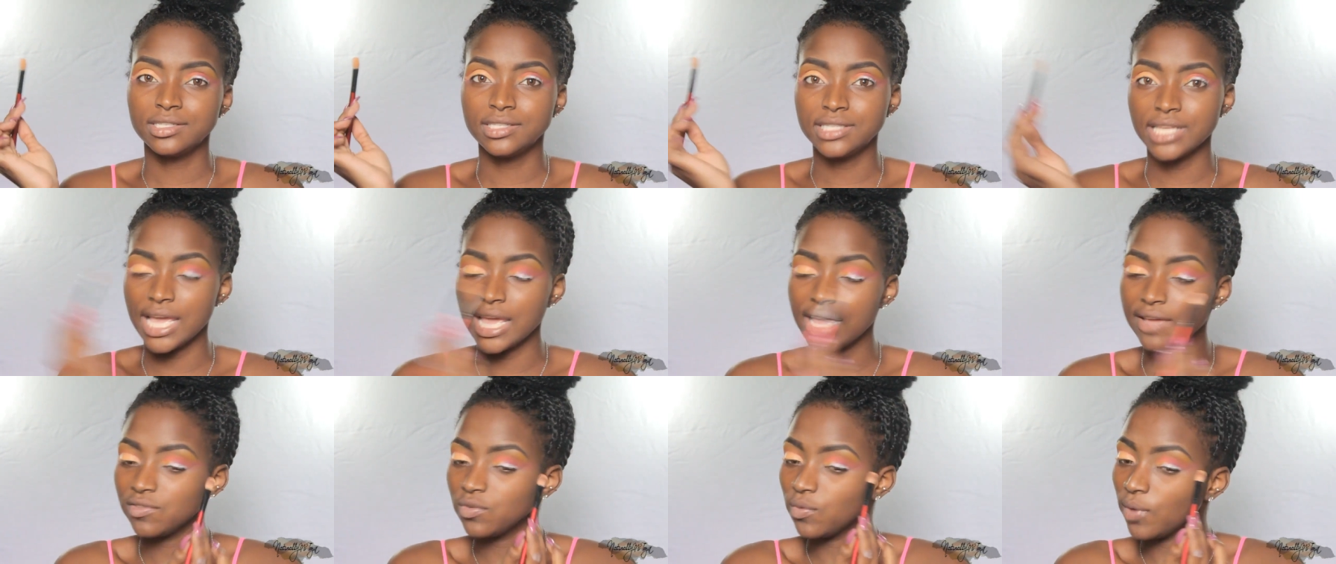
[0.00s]

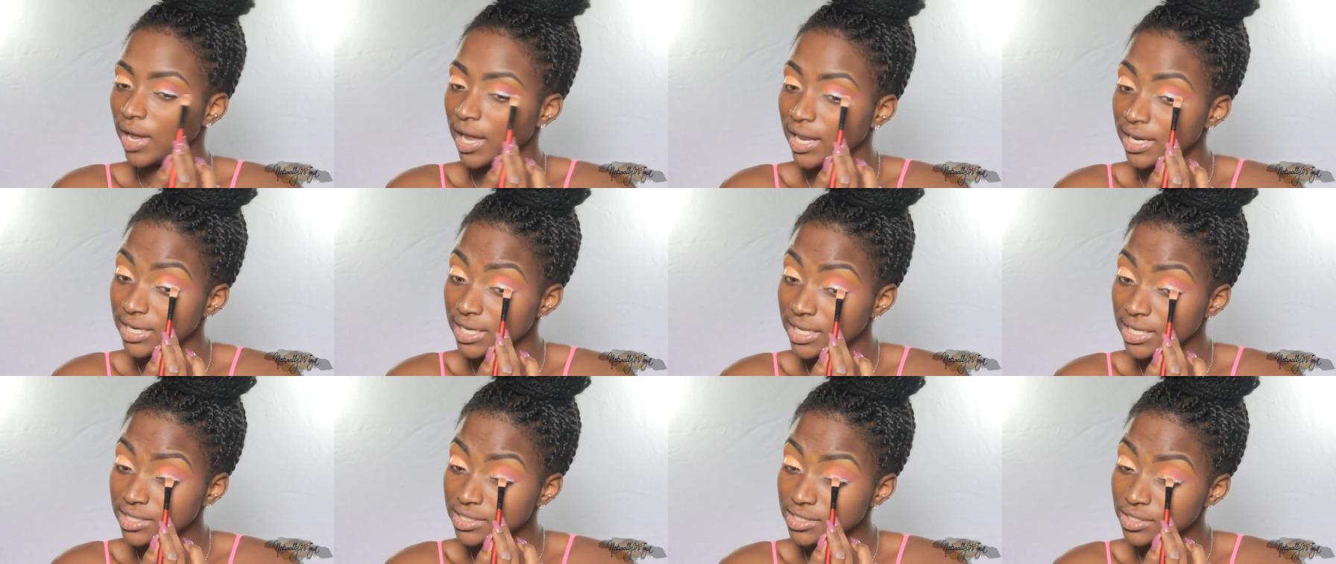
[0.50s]
saved what I
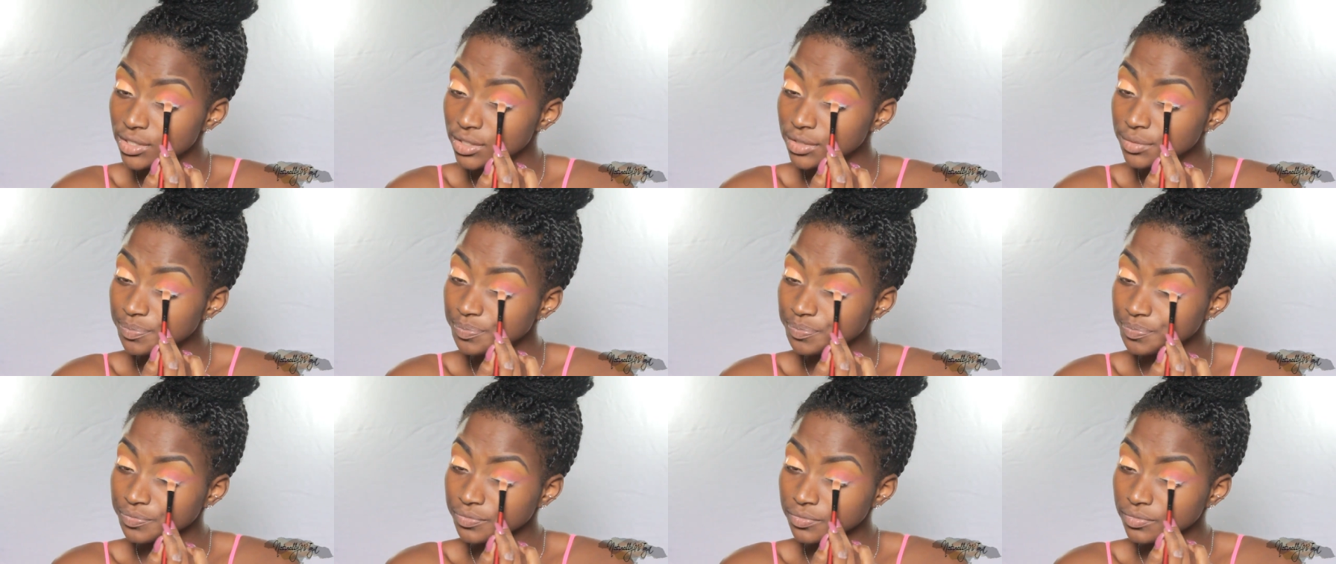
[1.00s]
need to,
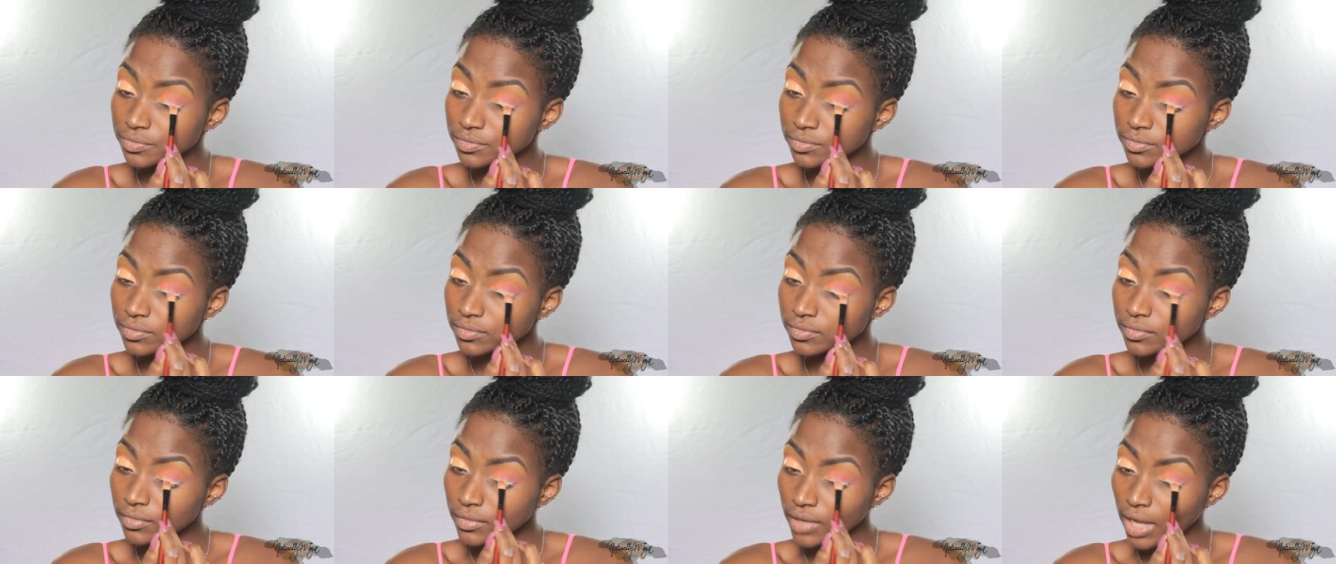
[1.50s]

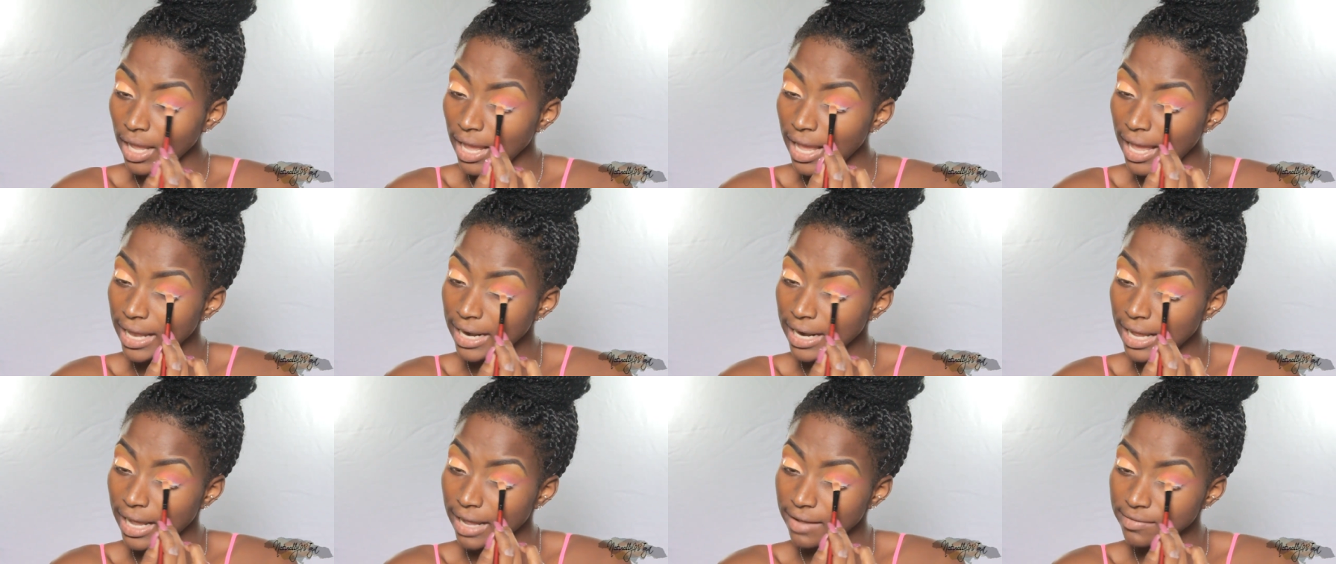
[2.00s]

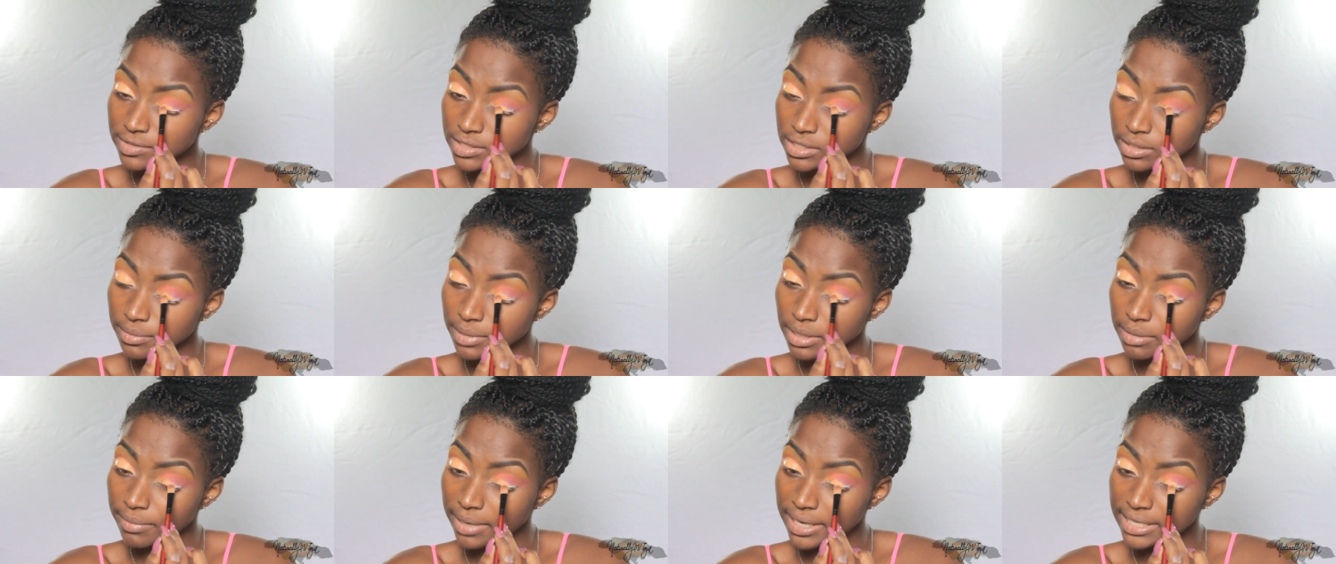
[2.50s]
and I have
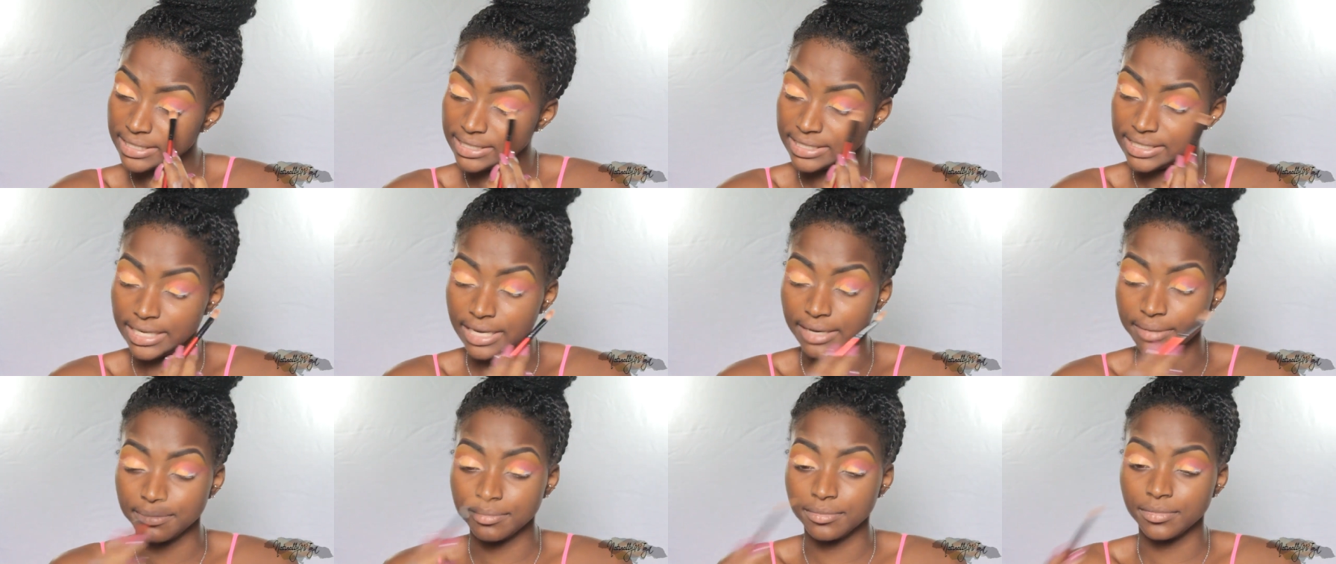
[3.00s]
some in my
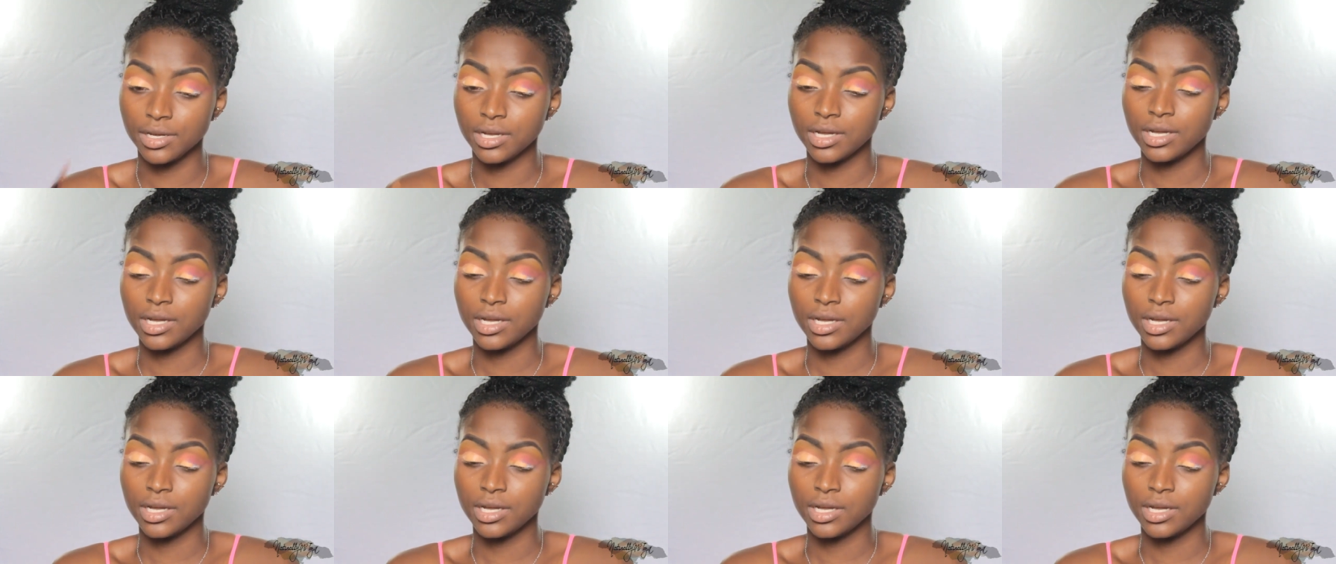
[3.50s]
DM.